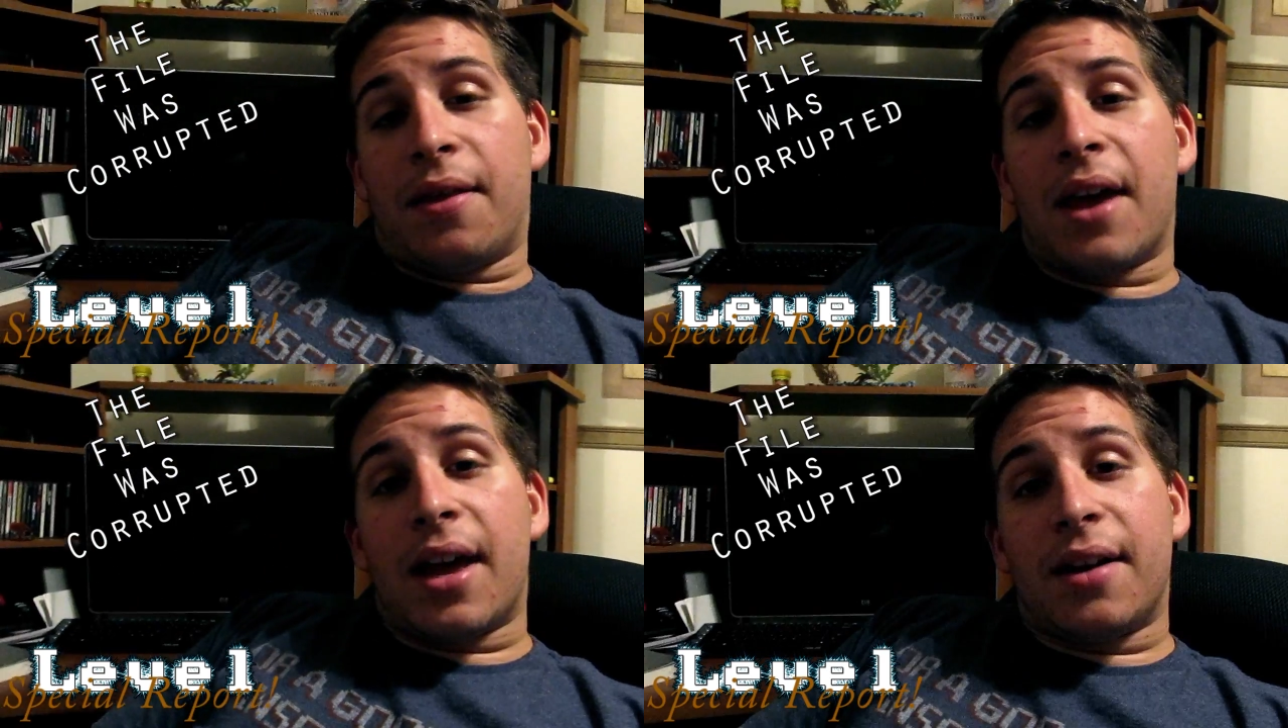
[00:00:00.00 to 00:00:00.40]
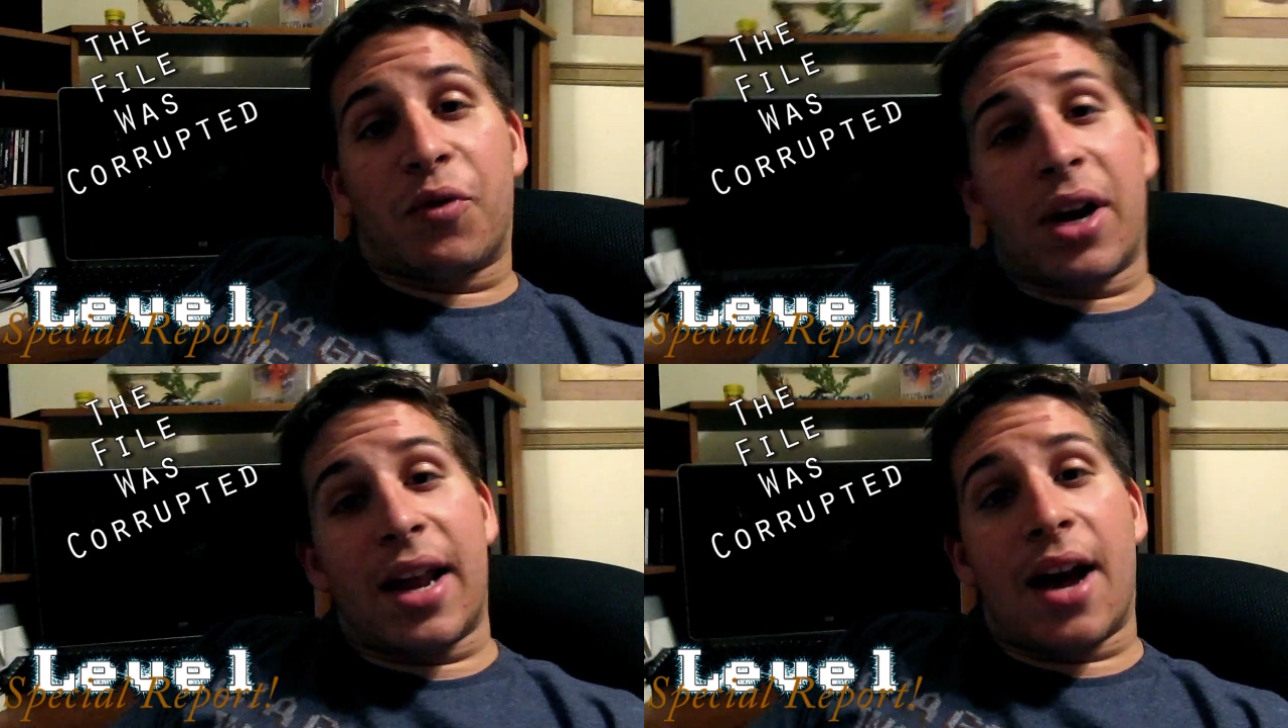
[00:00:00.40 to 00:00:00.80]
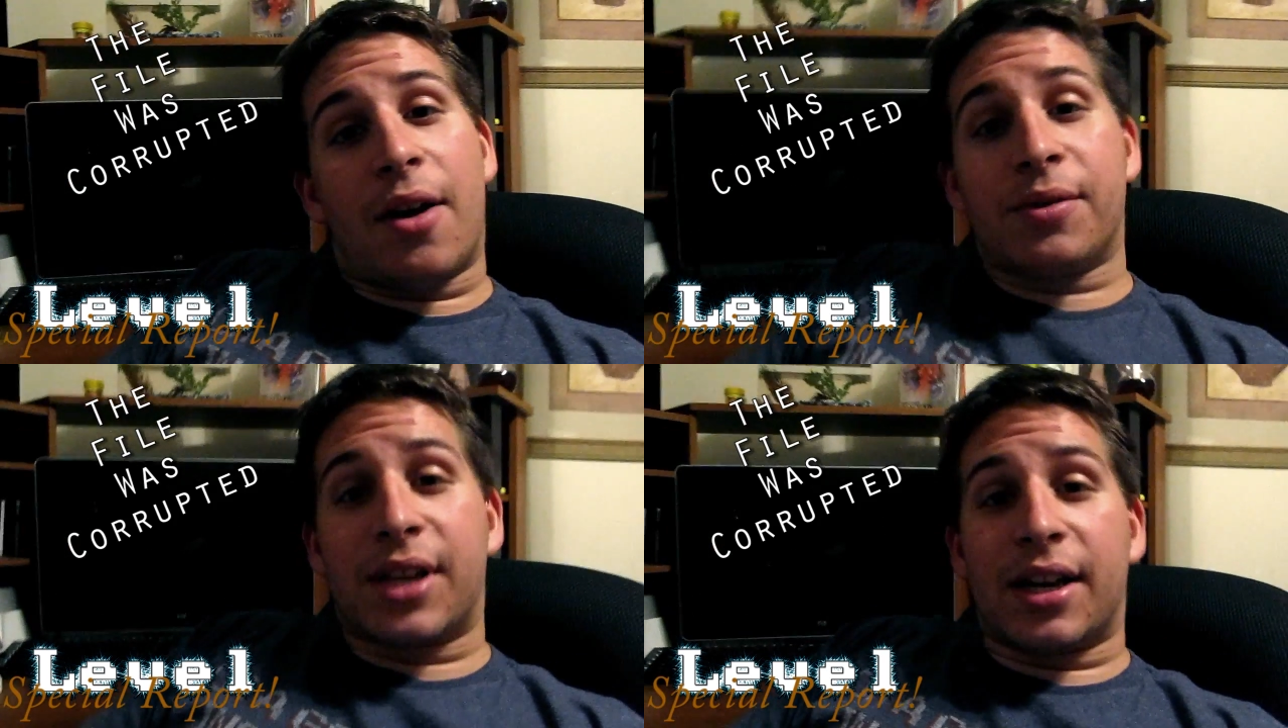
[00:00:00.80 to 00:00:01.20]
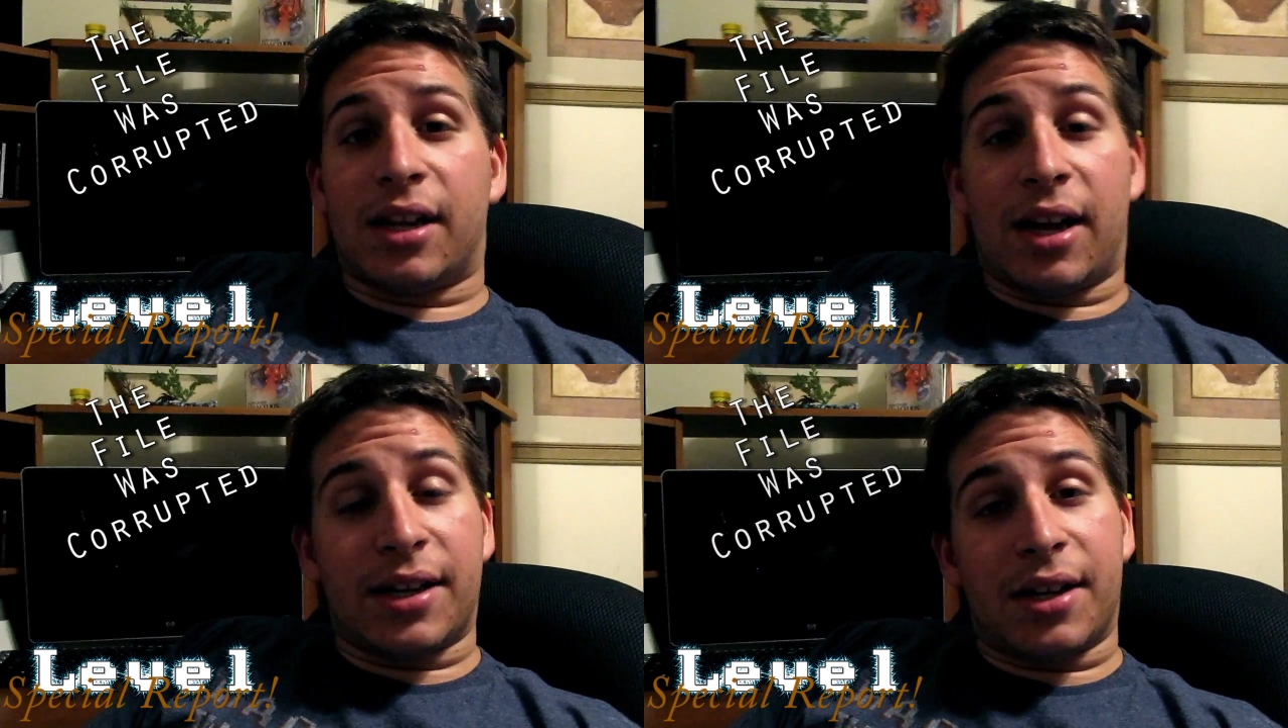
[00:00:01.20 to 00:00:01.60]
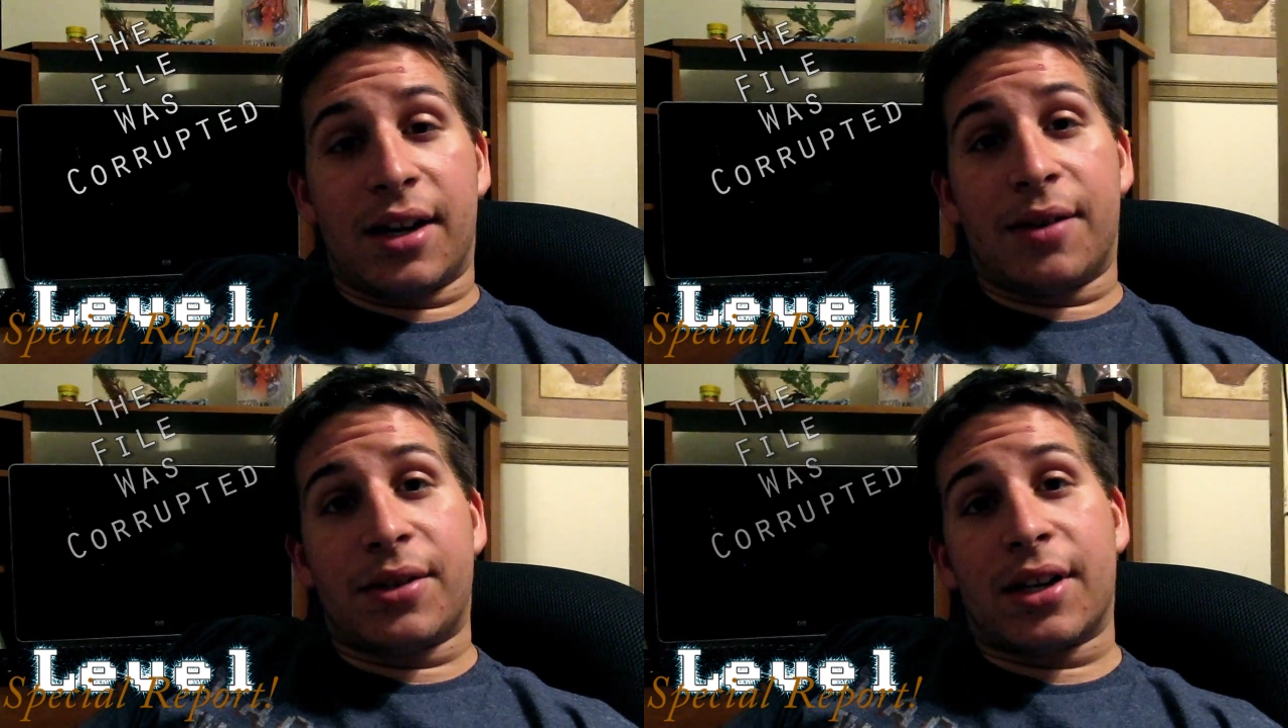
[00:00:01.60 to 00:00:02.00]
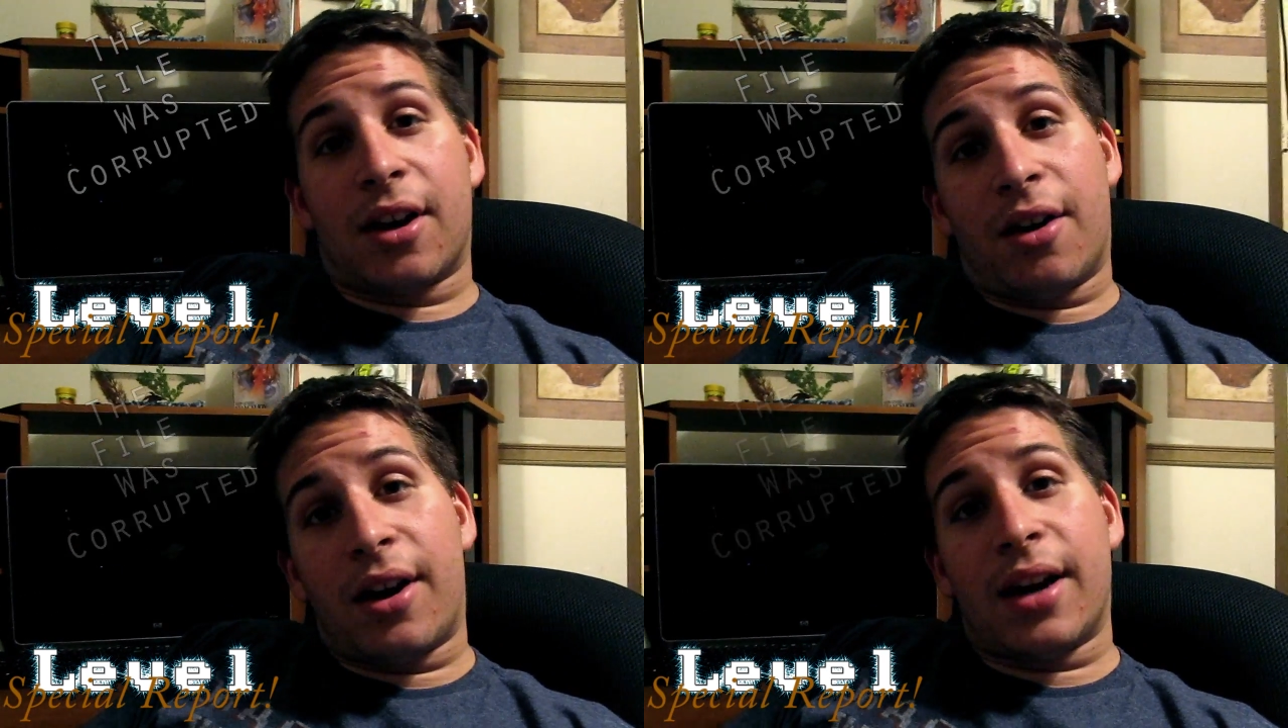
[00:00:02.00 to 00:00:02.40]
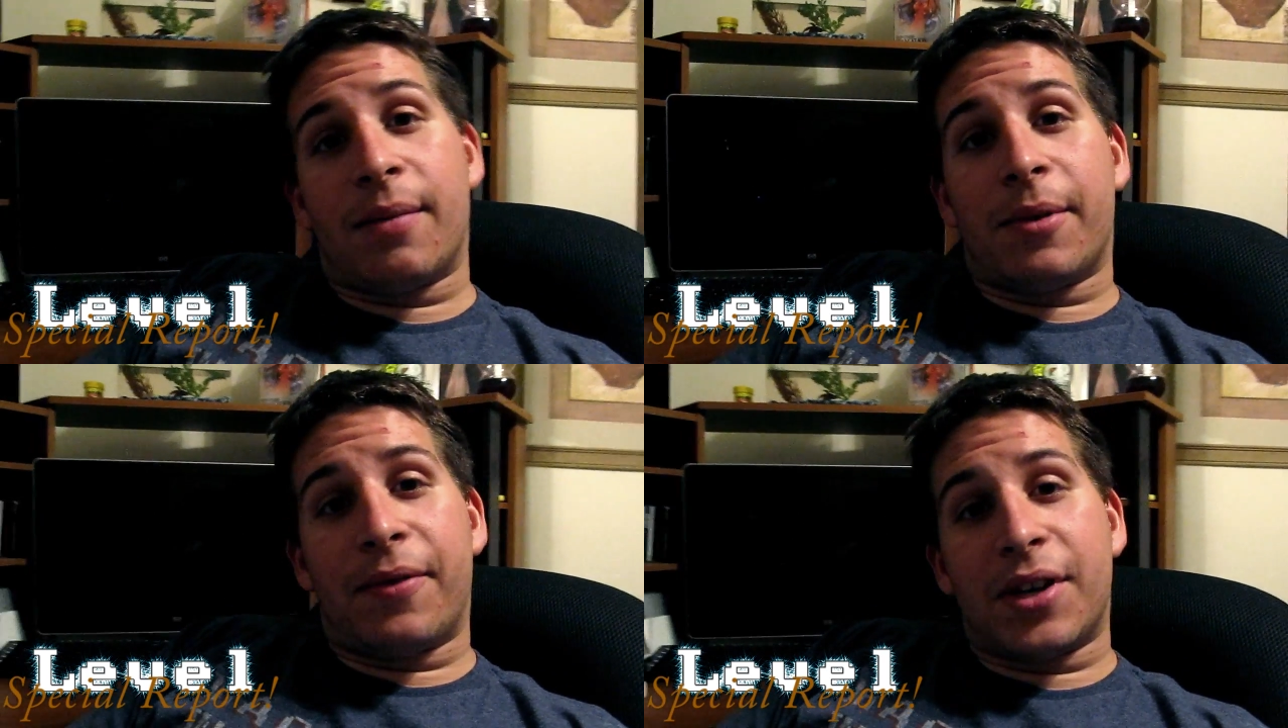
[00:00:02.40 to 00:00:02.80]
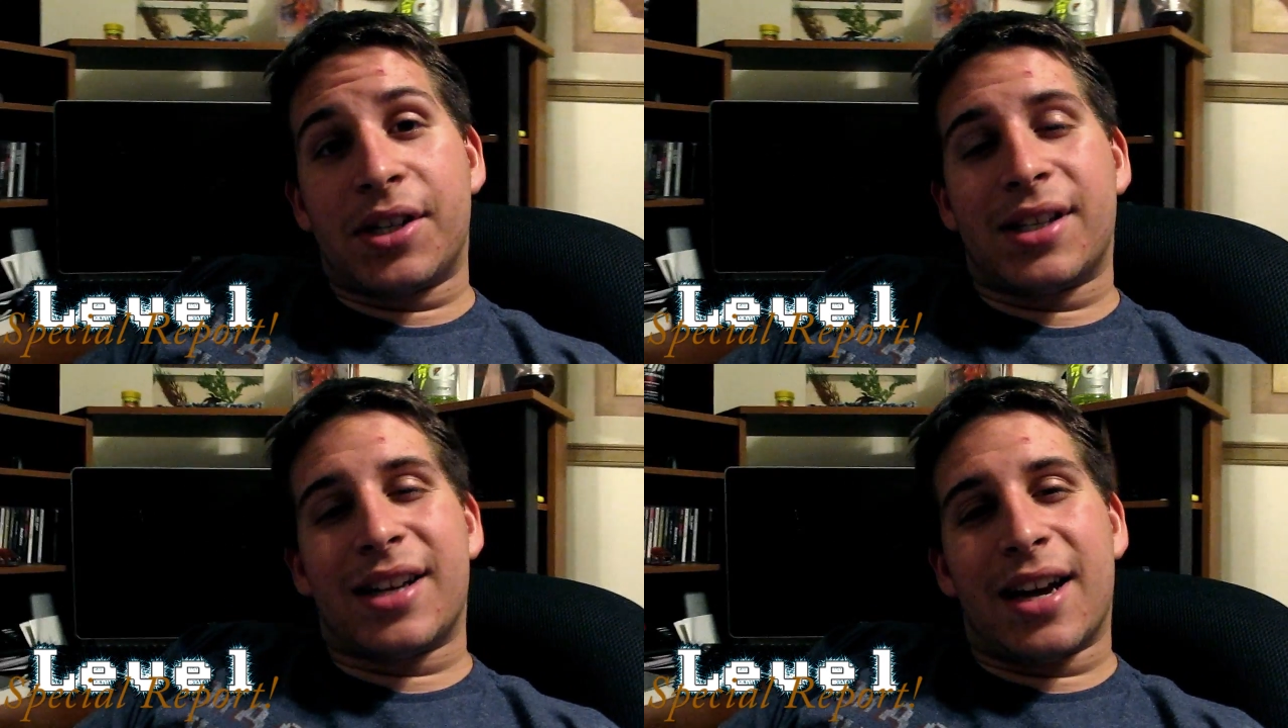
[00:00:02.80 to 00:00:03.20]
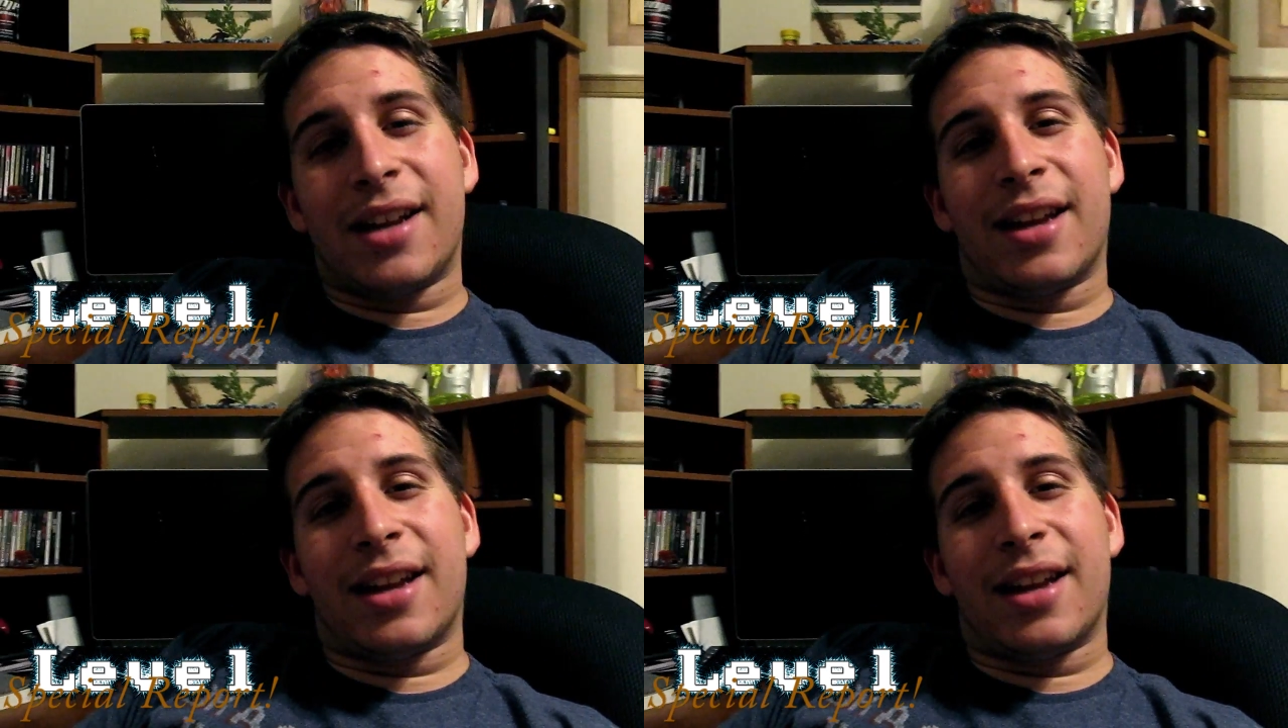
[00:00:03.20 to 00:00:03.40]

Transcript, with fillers: Then, right now, I was getting a lot done. I was like, all right, I'm gonna finish it tonight.